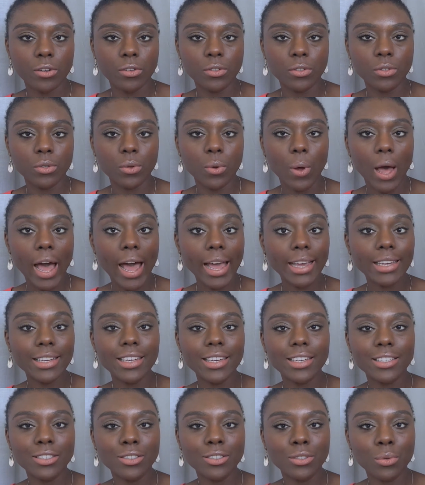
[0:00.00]
so I
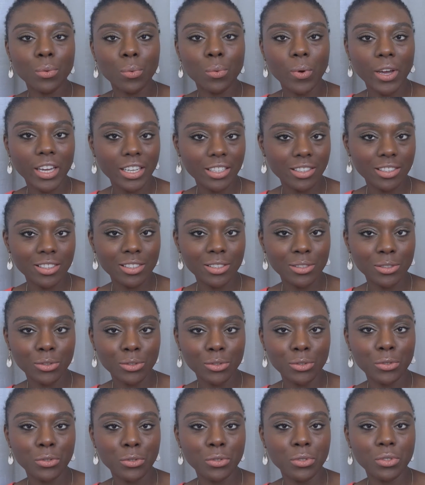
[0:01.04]
can't wait
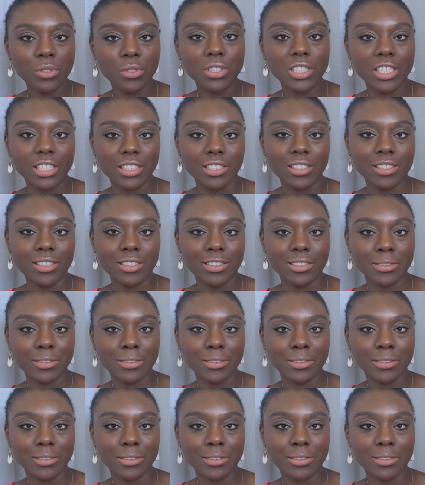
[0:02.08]
to use it.